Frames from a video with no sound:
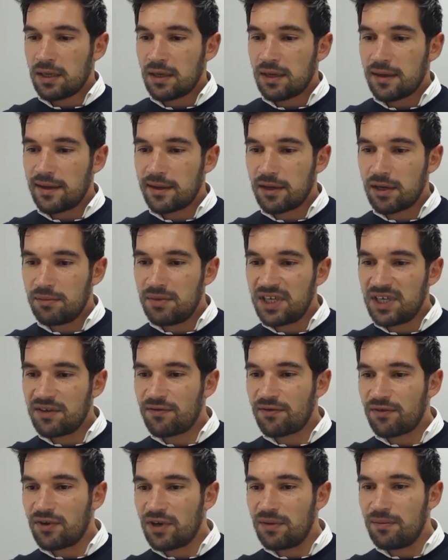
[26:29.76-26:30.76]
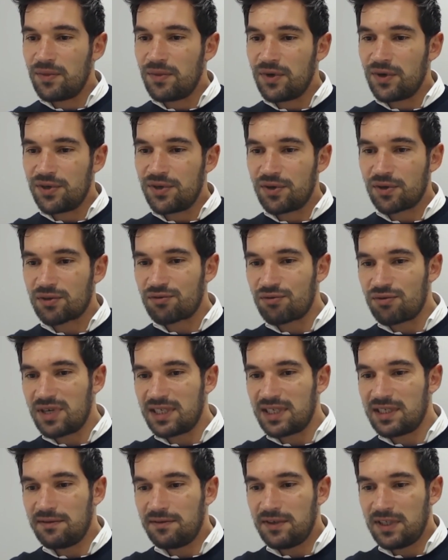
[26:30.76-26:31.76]
coming from your
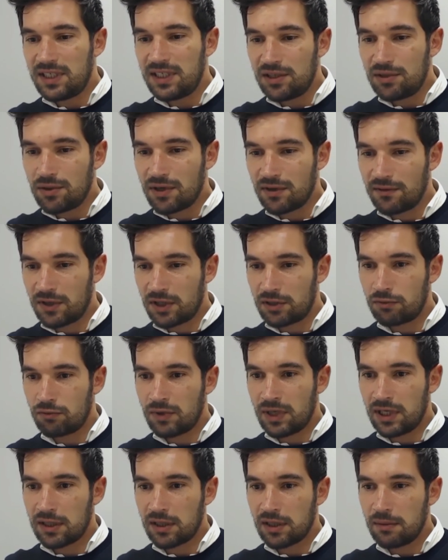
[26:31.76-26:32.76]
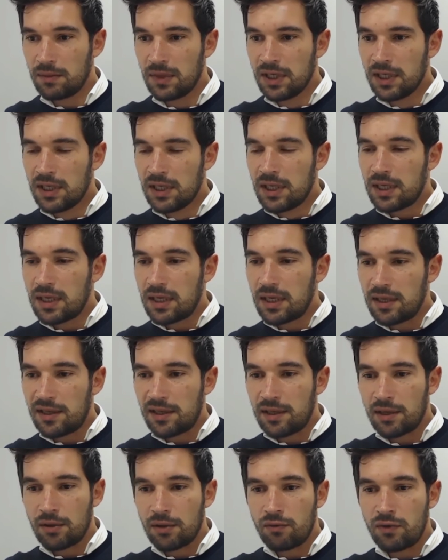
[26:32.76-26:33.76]
creativity, you're very welcome. And
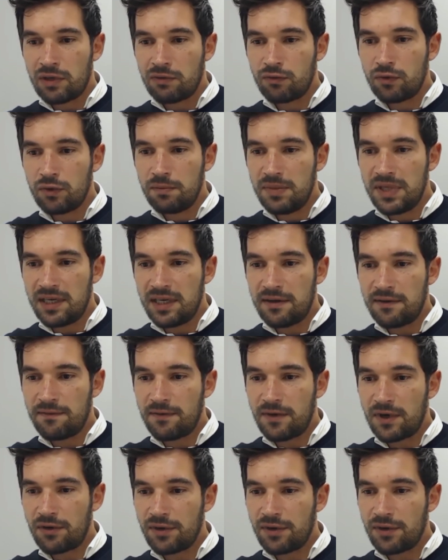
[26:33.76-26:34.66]
we would be very